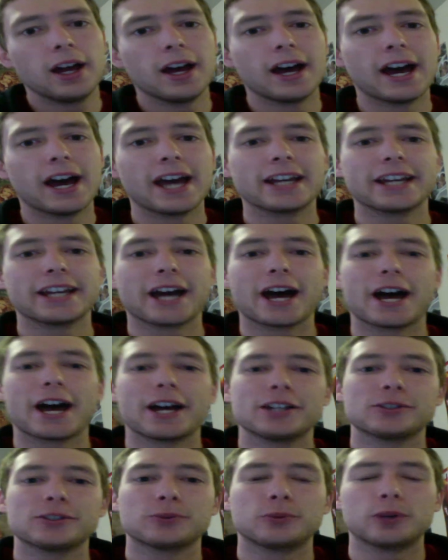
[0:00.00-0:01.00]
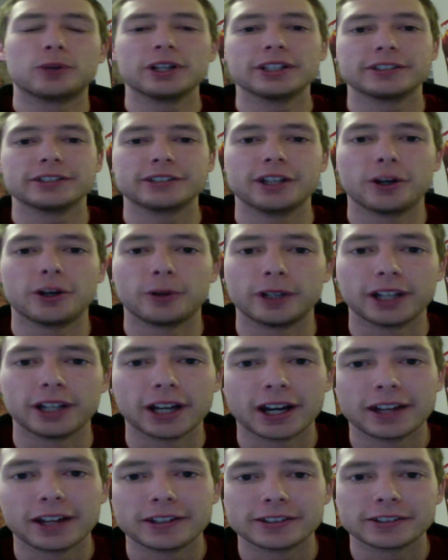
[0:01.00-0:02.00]
Hey guys, what is going
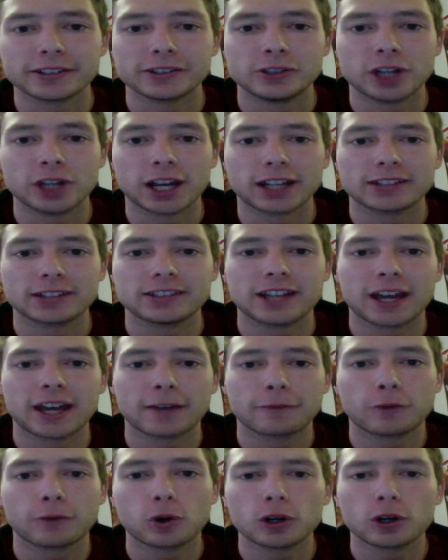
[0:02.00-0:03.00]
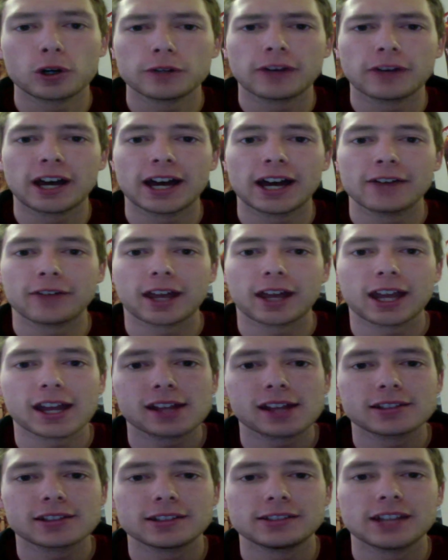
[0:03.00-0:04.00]
on? This is Jackattack45,
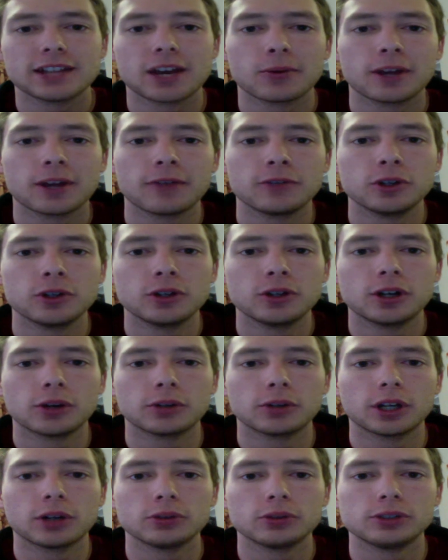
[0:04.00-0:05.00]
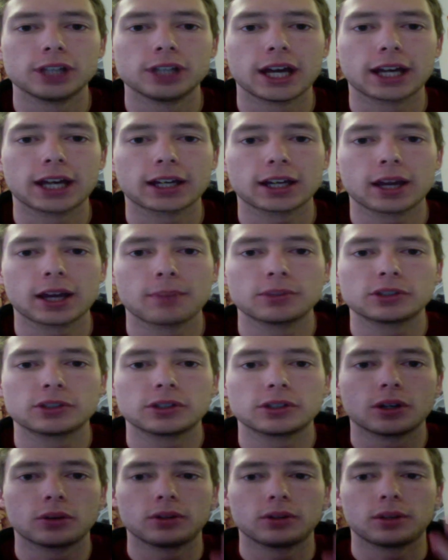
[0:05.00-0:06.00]
and today we have You Don't Know Jack,
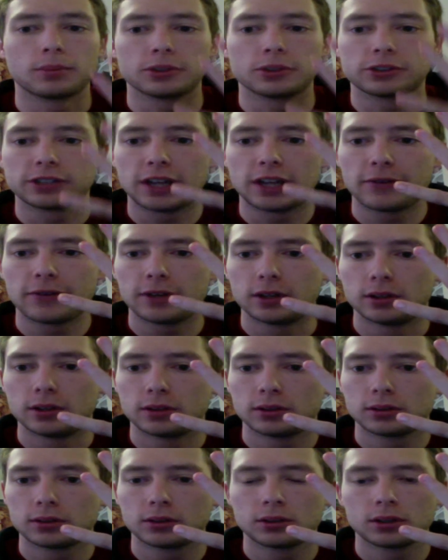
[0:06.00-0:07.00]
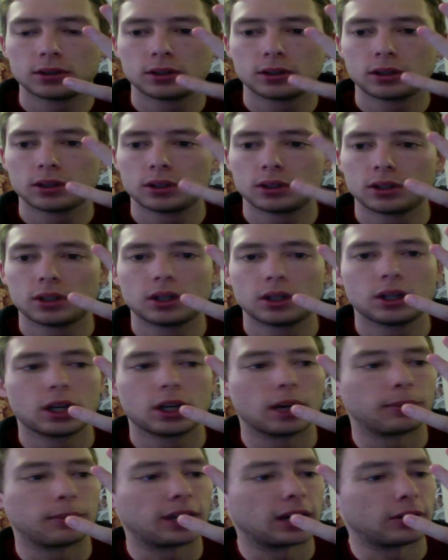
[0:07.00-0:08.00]
episode number 7.
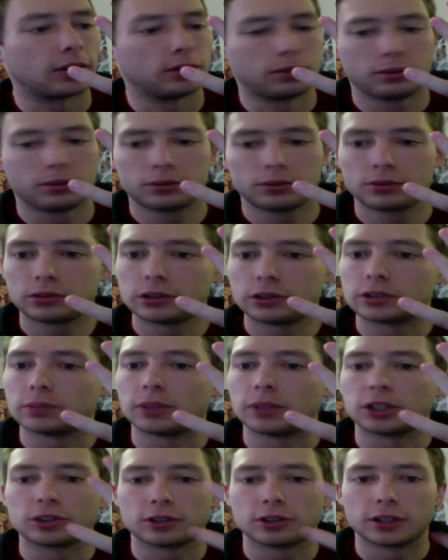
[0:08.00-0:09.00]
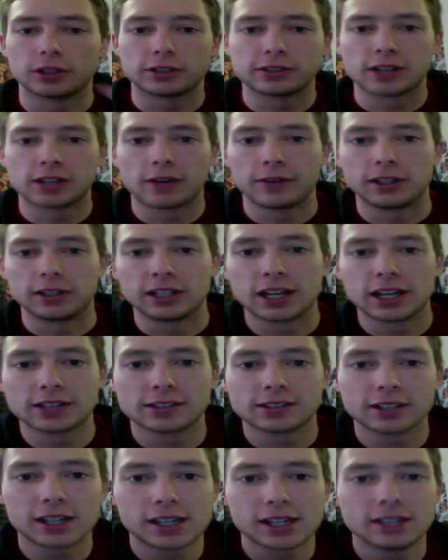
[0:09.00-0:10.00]
I'm counting just to make sure that's 7. Yes,
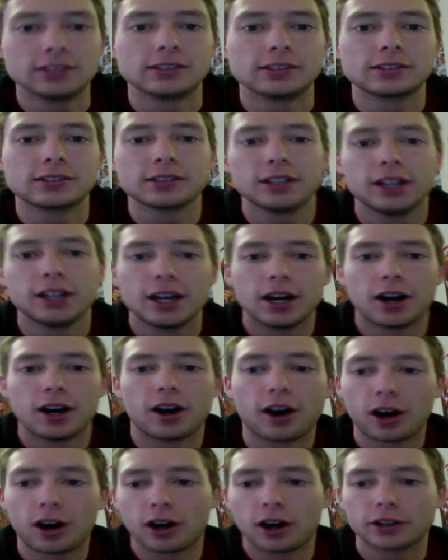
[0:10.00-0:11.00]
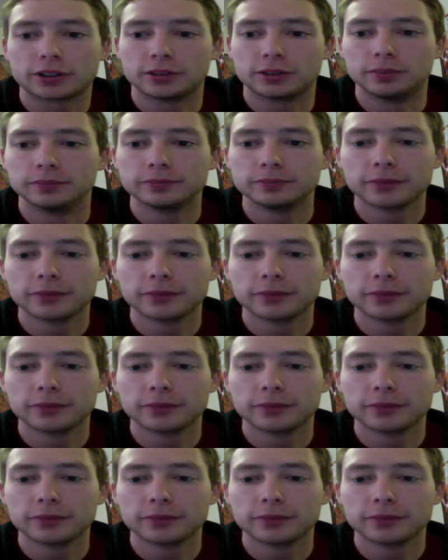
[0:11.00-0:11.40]
it is. Awesome.